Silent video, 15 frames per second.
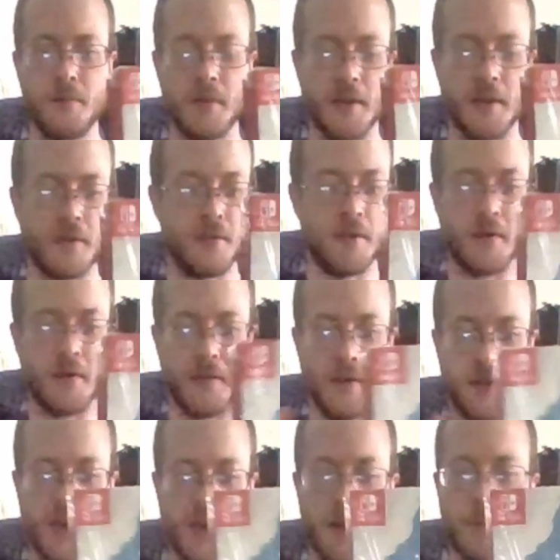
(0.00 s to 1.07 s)
like
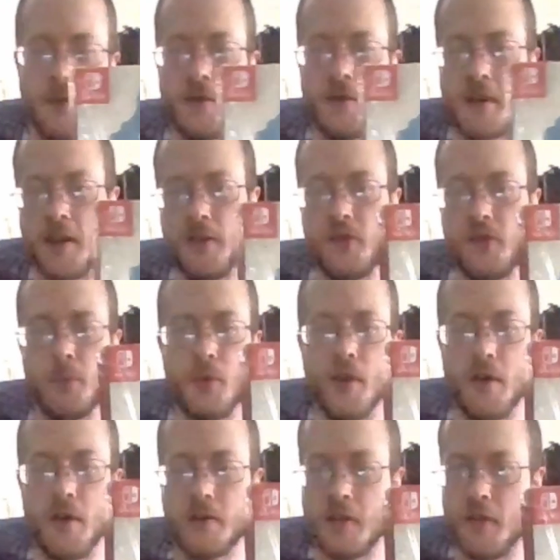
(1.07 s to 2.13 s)
the game in the case
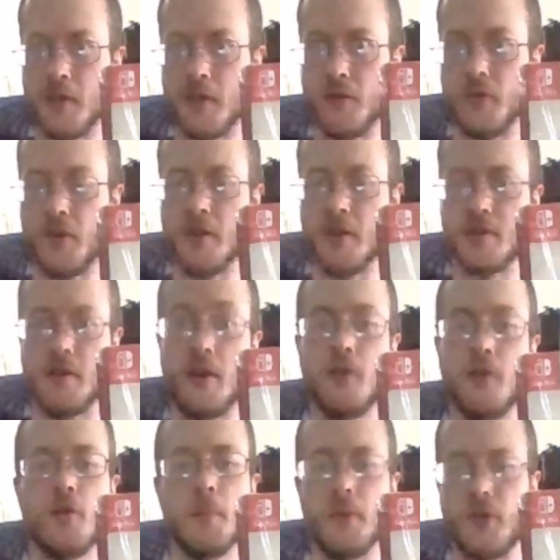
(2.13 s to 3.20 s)
without collector's edition, a
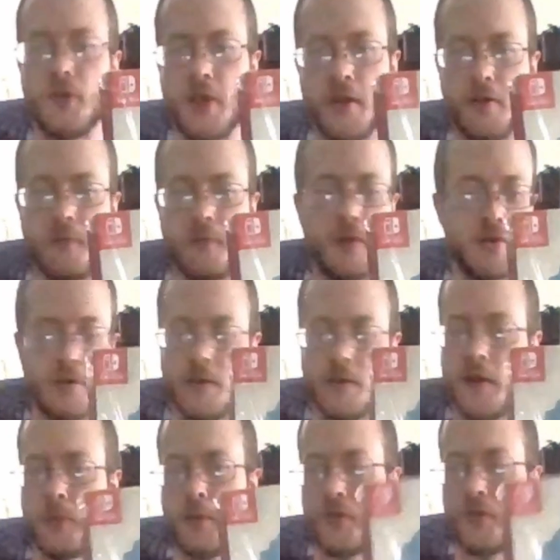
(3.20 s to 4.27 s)
normal standard version,
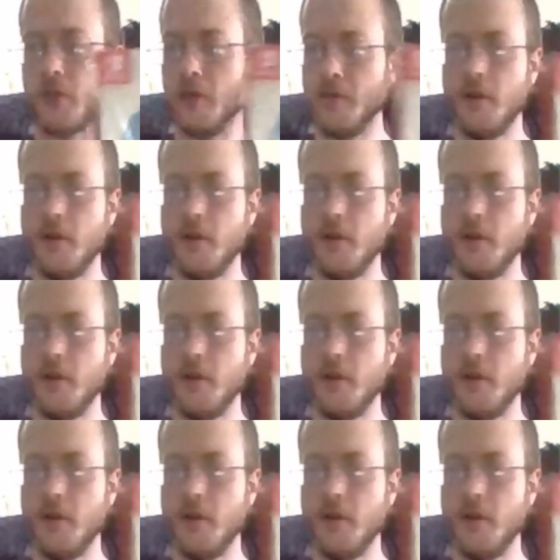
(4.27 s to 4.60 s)
that's what it's called.